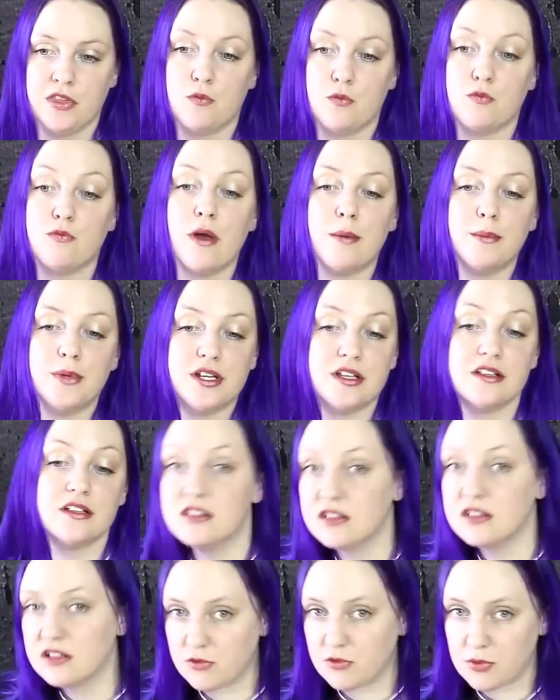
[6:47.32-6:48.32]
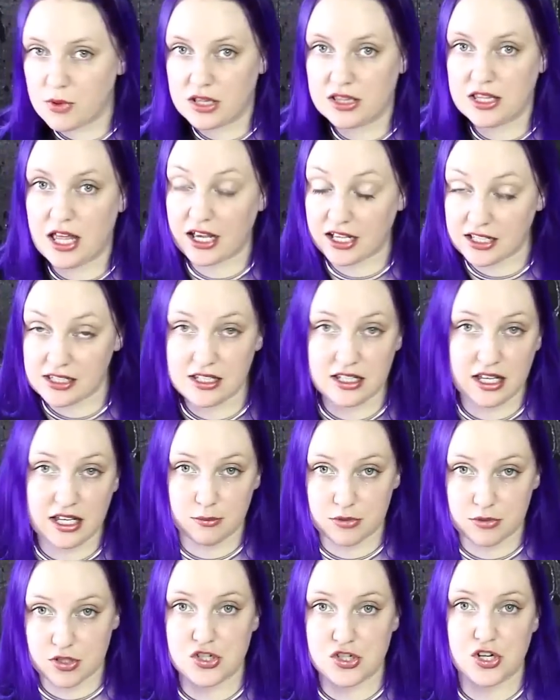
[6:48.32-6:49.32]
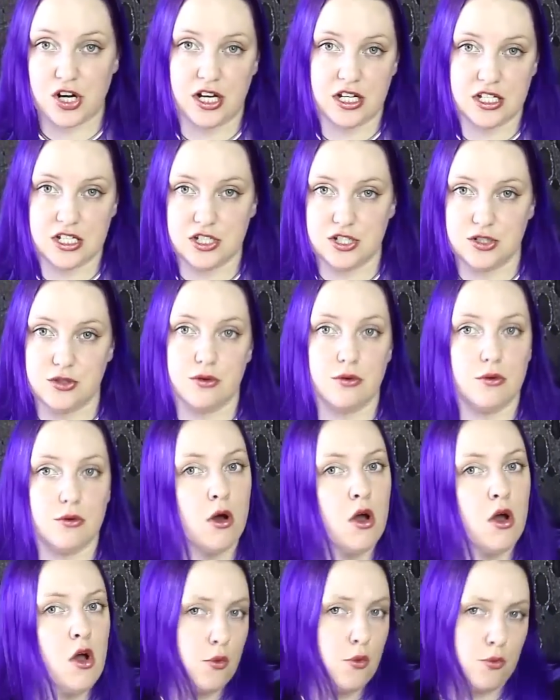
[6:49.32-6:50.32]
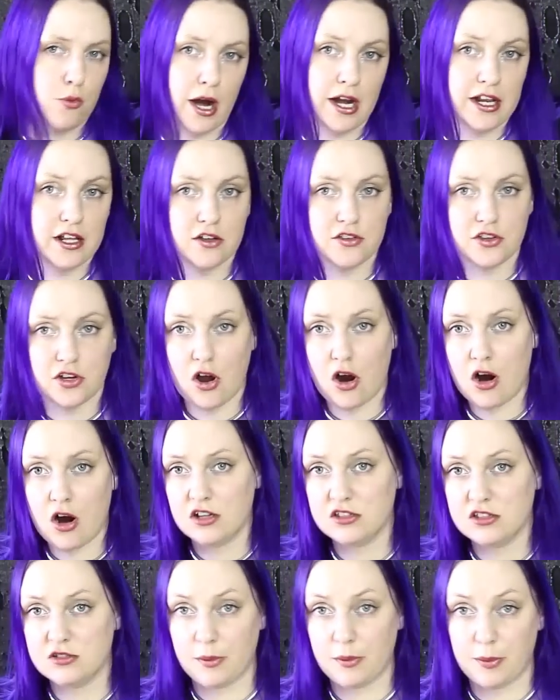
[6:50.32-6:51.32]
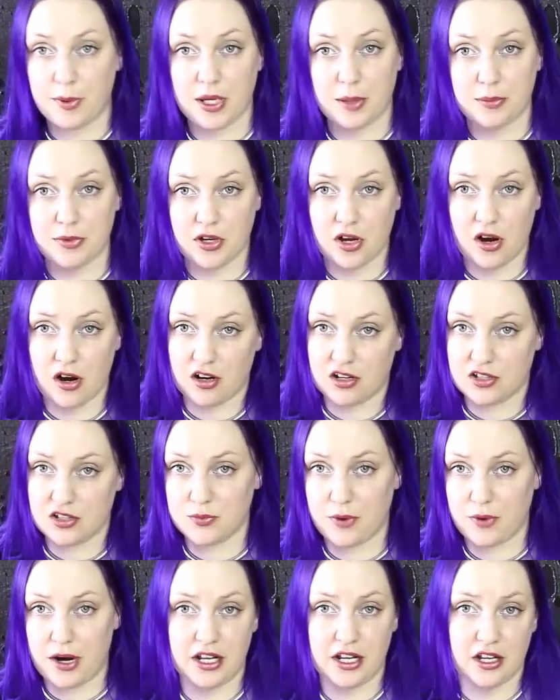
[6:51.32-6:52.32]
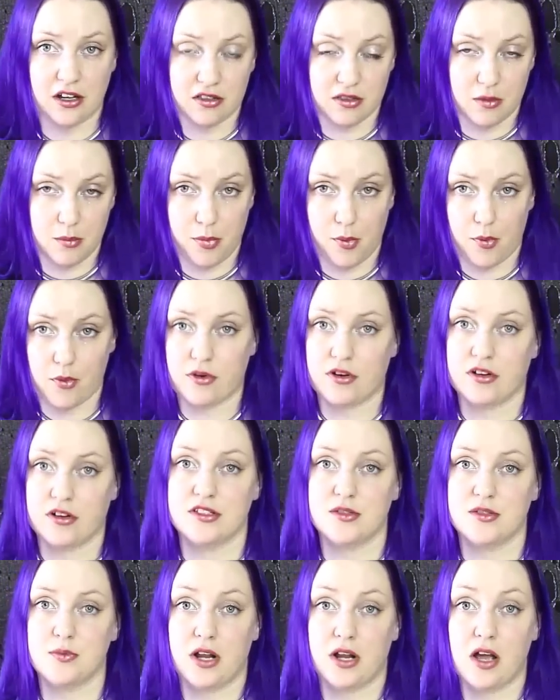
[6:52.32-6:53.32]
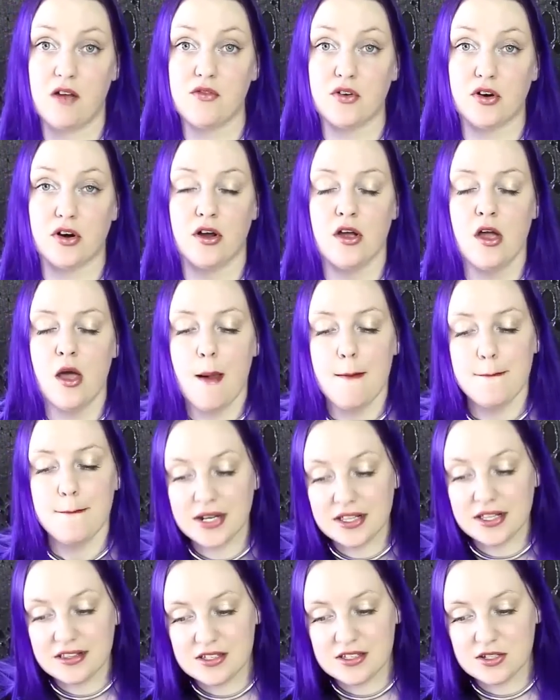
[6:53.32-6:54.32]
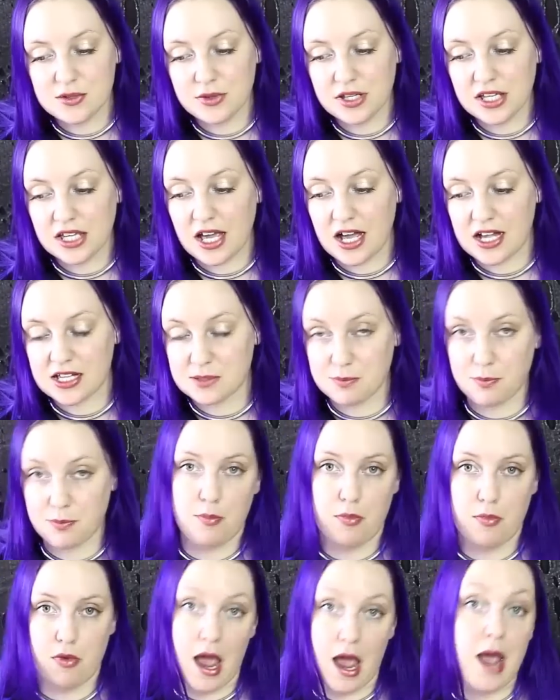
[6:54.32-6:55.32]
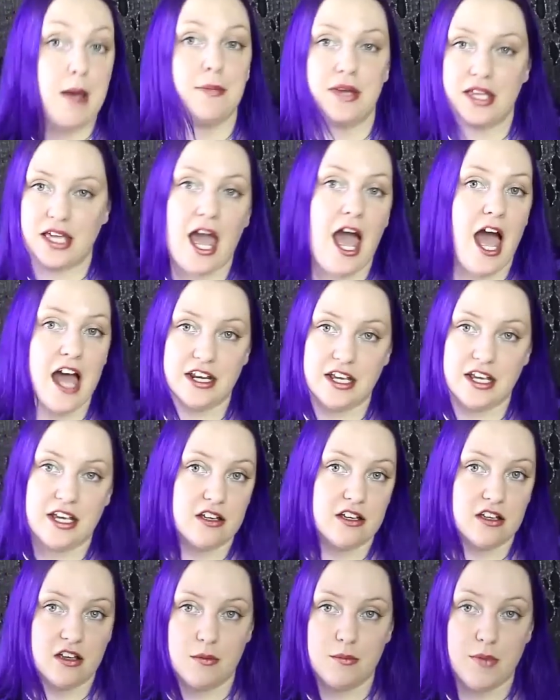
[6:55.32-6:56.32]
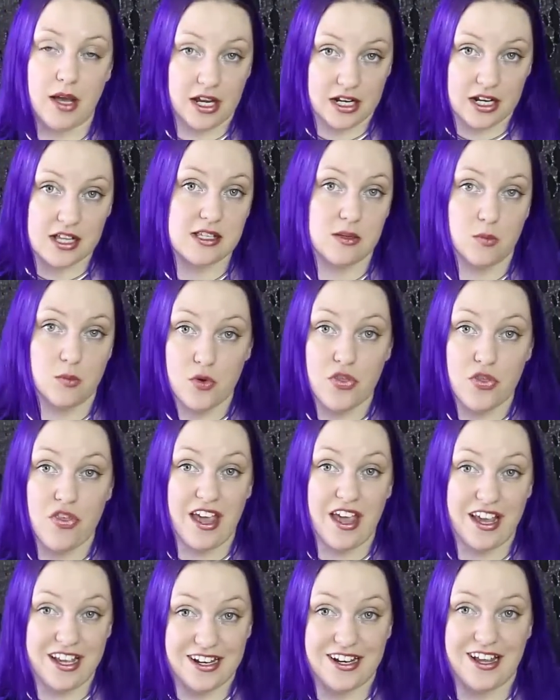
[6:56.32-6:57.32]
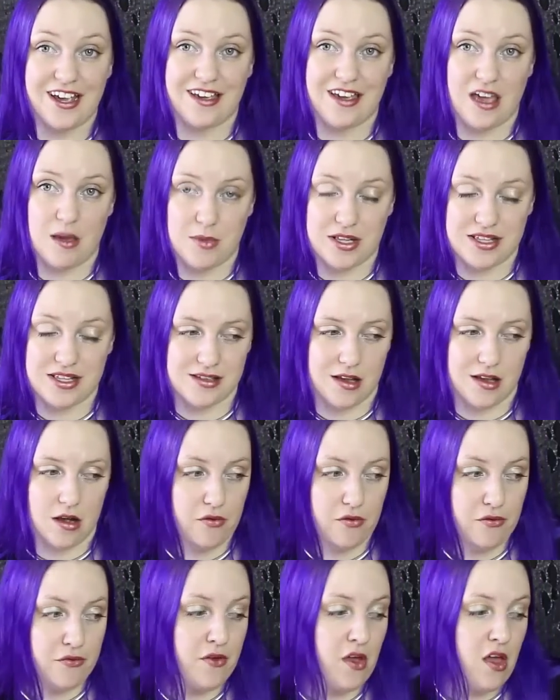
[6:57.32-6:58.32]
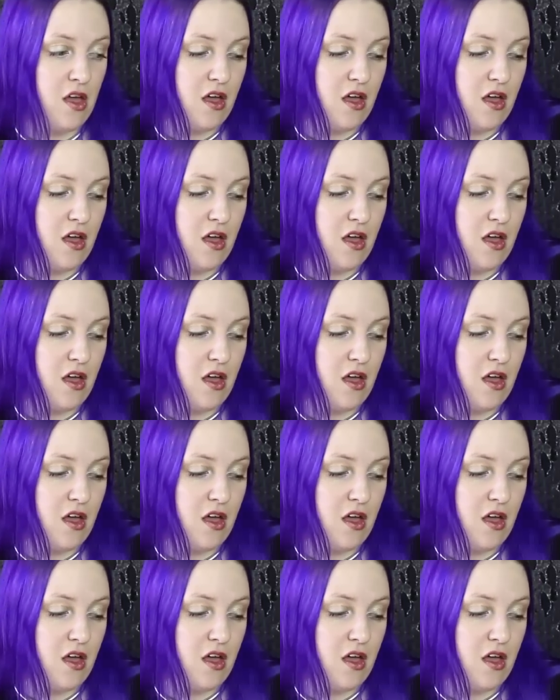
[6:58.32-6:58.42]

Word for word: reminiscent of what legacy games are trying to do, writing on the cards, ripping up the cards, writing on the boards, whatever, but it's doing it as a mechanic, a mechanism within a game itself.